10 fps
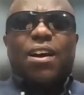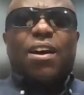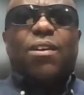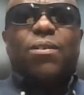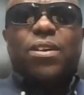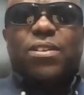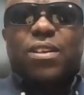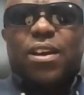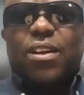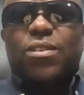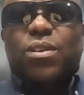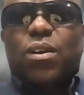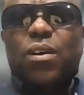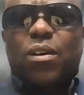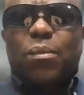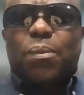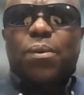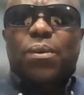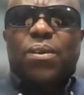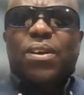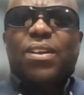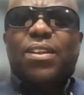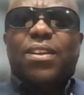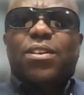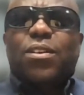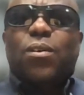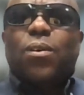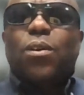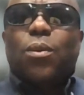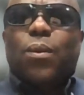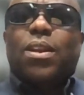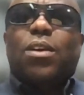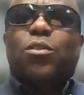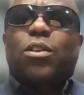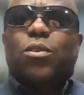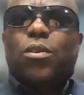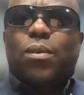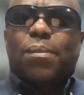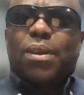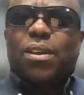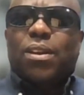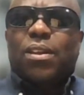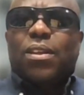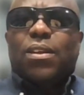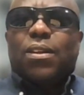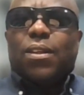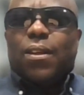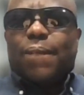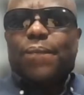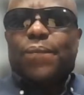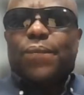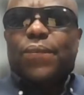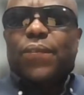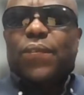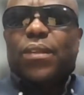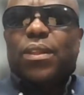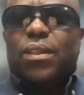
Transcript: How does Actuate Hope get all the way down to the rural women? Yeah. Mm-hmm.